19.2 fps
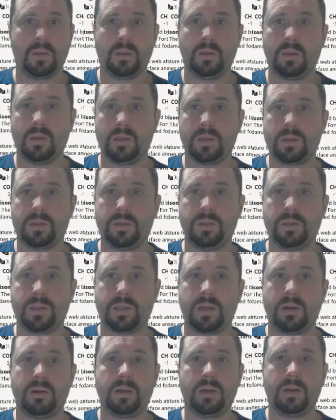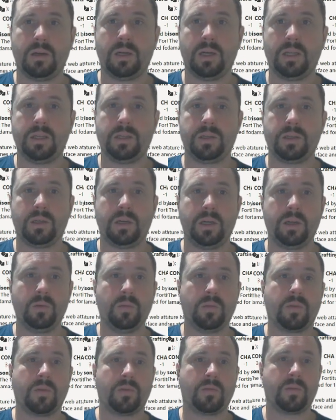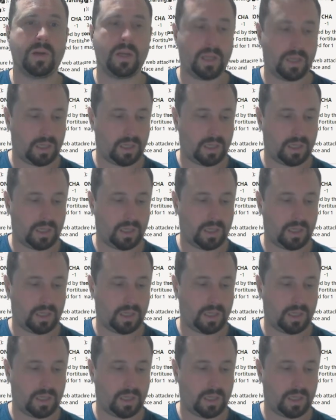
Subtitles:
Let's use our untitled 3.